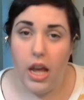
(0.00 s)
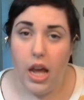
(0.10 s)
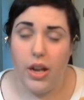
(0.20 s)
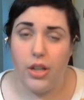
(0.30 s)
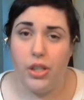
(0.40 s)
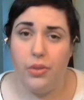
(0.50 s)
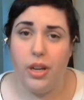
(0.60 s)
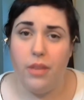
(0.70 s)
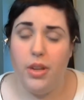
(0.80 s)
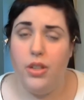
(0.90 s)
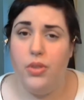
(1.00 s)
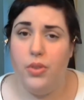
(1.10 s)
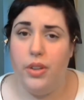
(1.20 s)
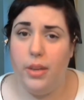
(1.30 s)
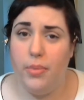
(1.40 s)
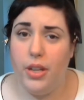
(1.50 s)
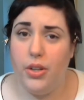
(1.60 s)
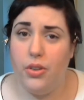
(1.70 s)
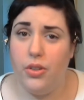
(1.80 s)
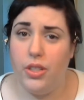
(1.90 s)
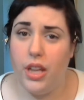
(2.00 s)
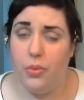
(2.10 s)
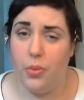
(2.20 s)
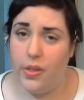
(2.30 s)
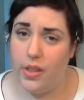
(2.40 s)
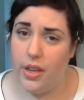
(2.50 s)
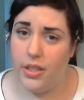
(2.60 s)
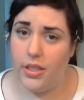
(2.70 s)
I'd actually recommend doing a pin curl set with it.